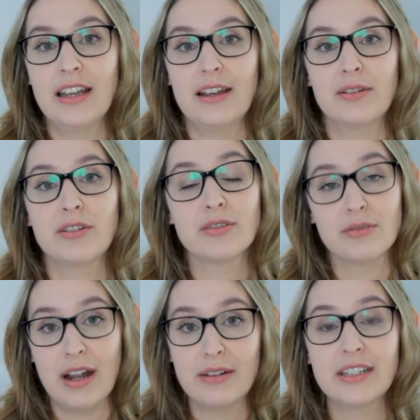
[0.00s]
uh,
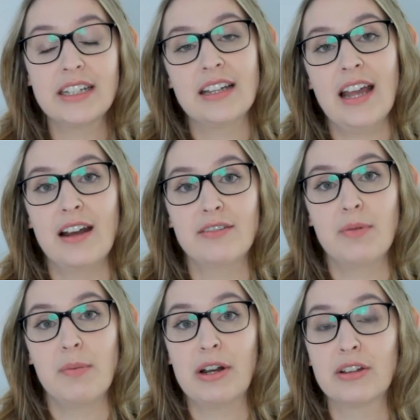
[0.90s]
surrounding have
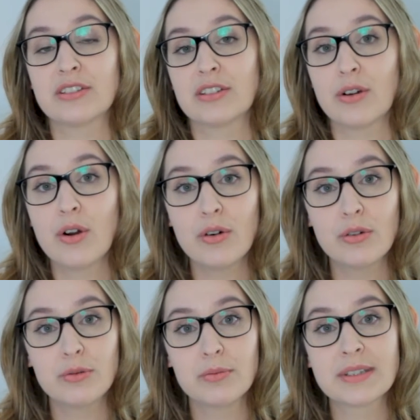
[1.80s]
maybe lost their
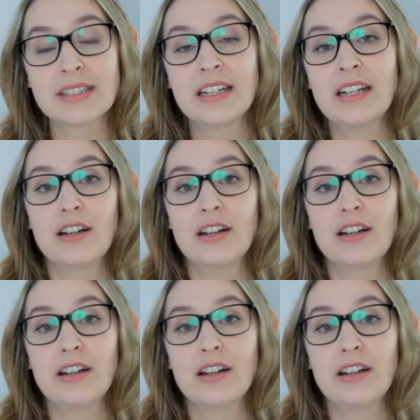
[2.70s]
homes.